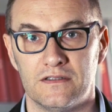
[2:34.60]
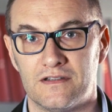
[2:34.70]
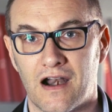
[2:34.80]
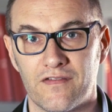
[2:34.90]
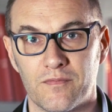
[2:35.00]

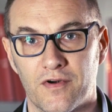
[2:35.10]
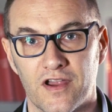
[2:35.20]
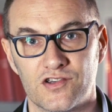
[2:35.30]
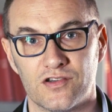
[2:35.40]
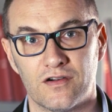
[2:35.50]
driving
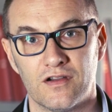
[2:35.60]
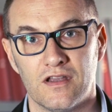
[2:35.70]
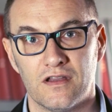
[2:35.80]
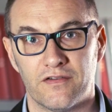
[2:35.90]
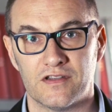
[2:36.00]
pressure,
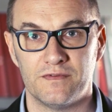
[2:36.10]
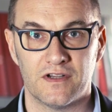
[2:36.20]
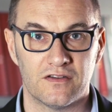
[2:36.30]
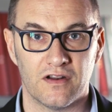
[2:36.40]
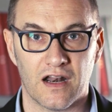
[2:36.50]

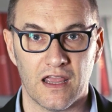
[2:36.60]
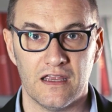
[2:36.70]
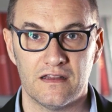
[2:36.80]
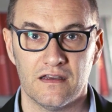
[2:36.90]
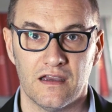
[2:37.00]
respiratory
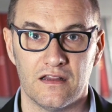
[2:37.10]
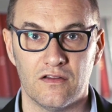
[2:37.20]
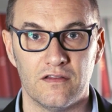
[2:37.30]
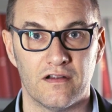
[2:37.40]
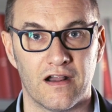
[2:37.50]
rate, and
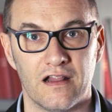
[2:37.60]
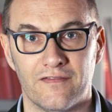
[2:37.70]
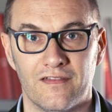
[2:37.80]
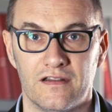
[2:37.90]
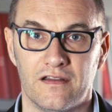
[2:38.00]
all the,
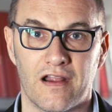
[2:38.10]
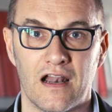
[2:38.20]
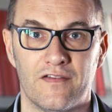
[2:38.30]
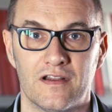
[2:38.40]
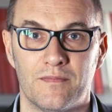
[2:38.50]
the
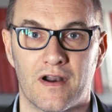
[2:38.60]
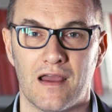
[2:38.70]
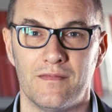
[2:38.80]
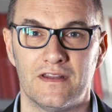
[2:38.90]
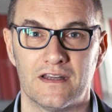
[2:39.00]
relevant
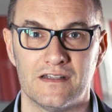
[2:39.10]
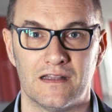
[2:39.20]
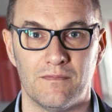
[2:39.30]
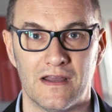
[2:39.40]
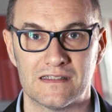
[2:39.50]
parameters
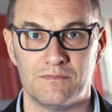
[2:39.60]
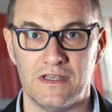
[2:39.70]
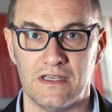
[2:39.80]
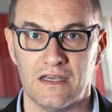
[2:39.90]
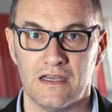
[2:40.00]
that must
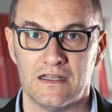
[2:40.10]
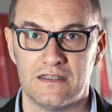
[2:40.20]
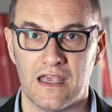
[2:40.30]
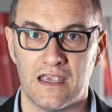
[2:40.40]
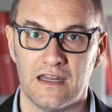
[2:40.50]
be
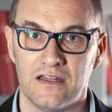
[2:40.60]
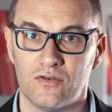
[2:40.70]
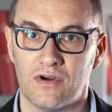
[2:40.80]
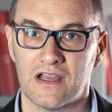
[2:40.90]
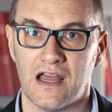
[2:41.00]
taken
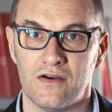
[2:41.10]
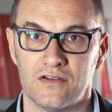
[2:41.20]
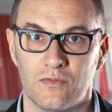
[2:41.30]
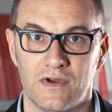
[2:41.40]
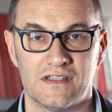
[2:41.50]
into
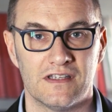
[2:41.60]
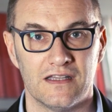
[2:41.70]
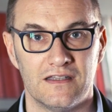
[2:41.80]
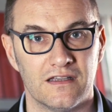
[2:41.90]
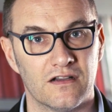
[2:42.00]
account when
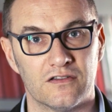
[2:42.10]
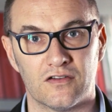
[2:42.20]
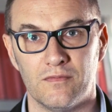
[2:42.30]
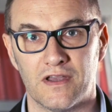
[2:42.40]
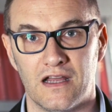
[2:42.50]
setting
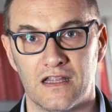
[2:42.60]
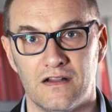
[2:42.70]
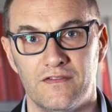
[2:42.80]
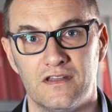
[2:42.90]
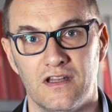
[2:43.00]
control
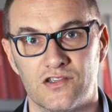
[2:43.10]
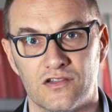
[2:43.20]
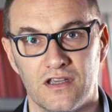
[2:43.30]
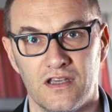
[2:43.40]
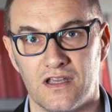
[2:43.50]
mechanical
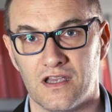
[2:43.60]
ventilation in